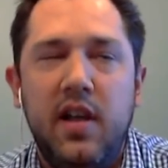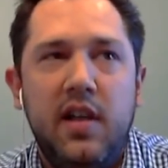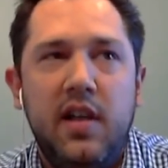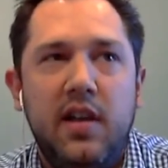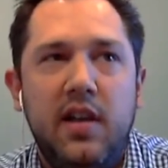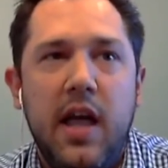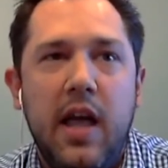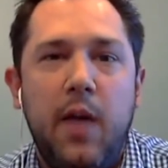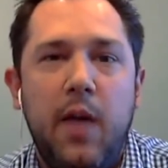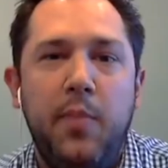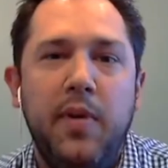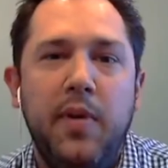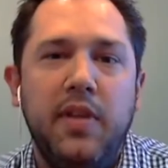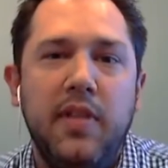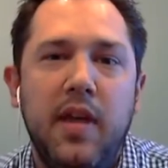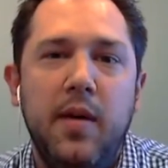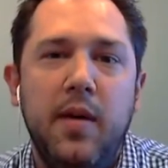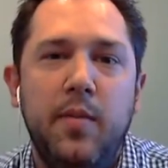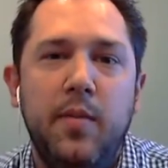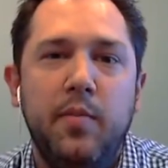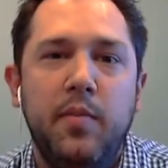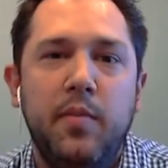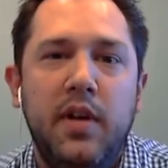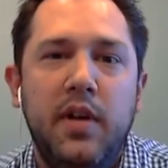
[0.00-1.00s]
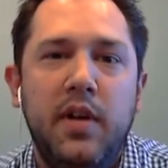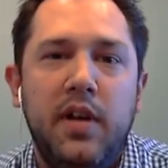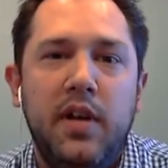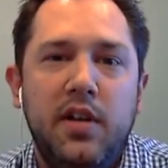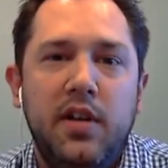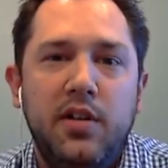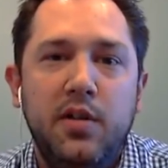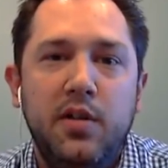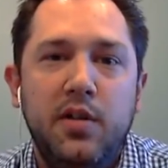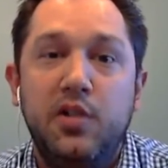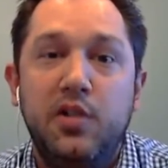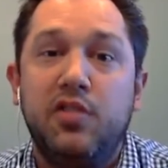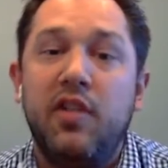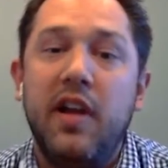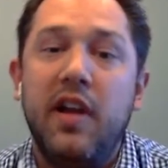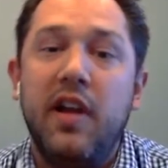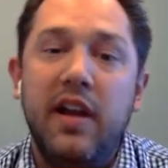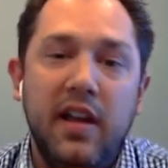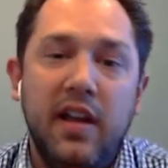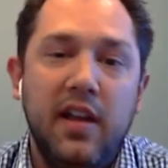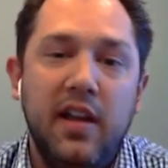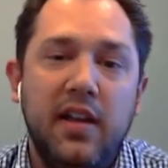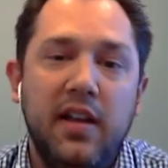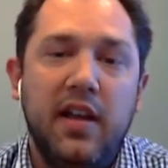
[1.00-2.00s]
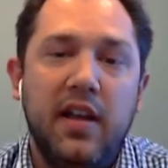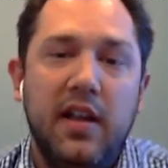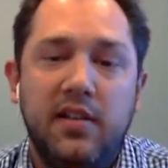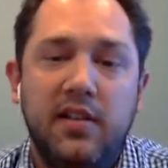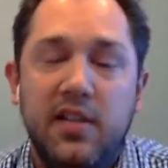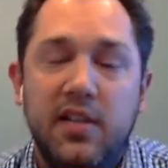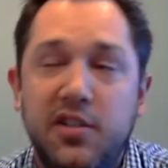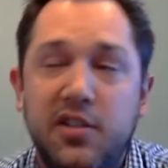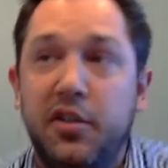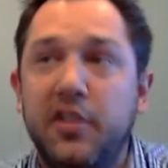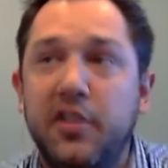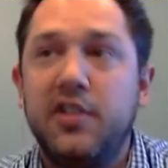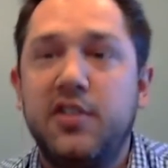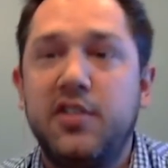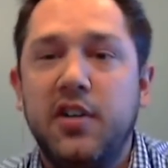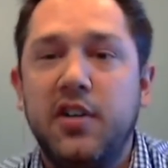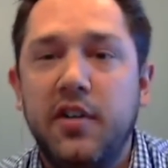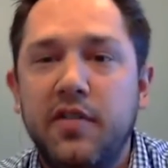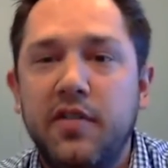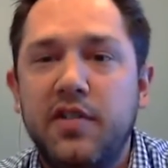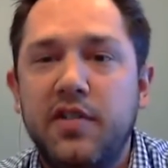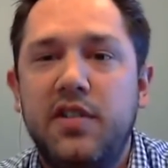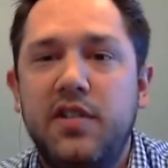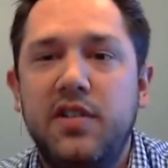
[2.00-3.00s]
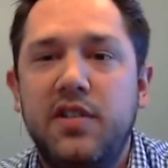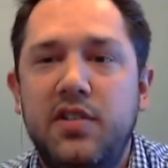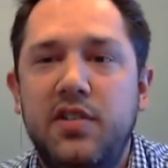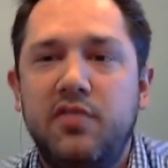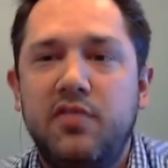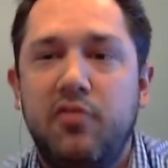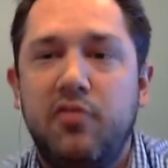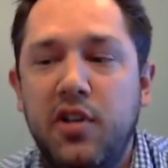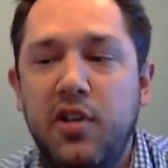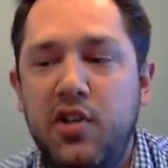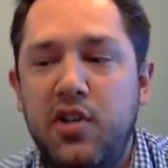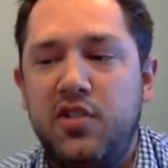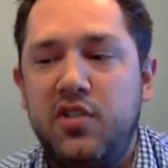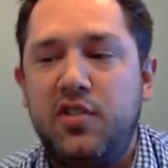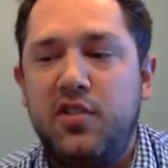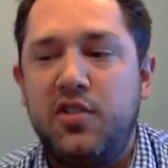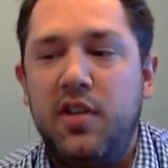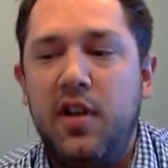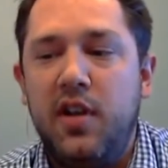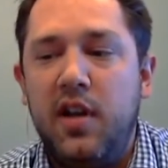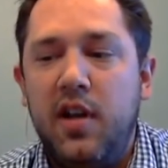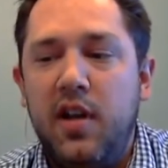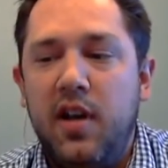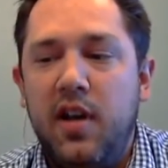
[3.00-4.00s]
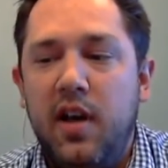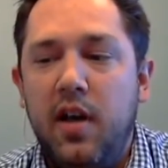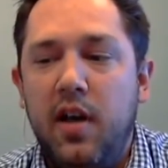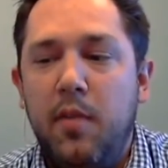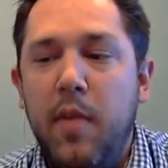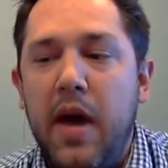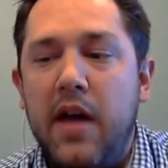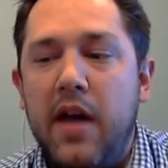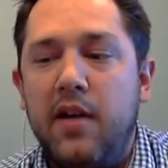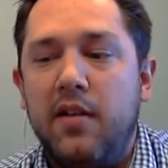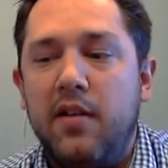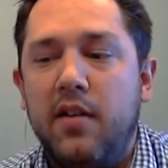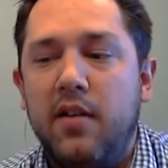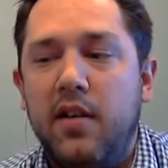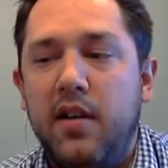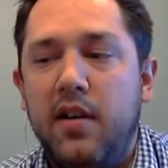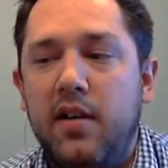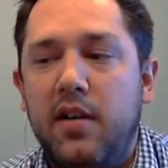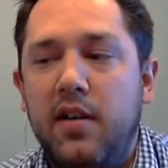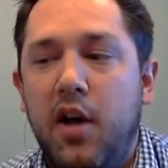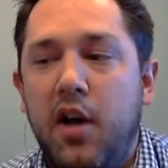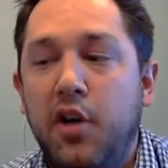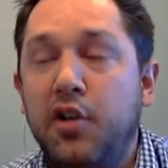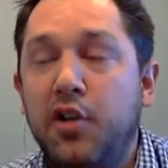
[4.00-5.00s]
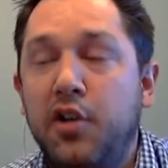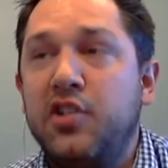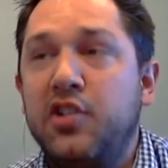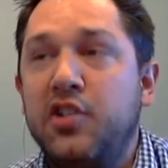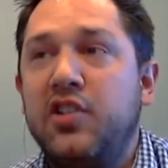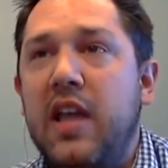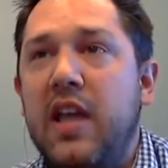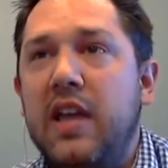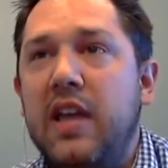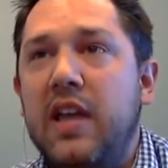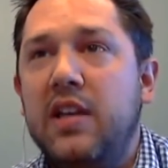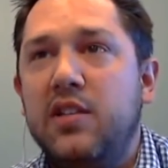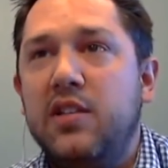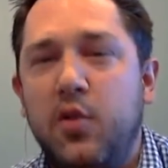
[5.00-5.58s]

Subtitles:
helping them do training and consulting services, really just a matter to understand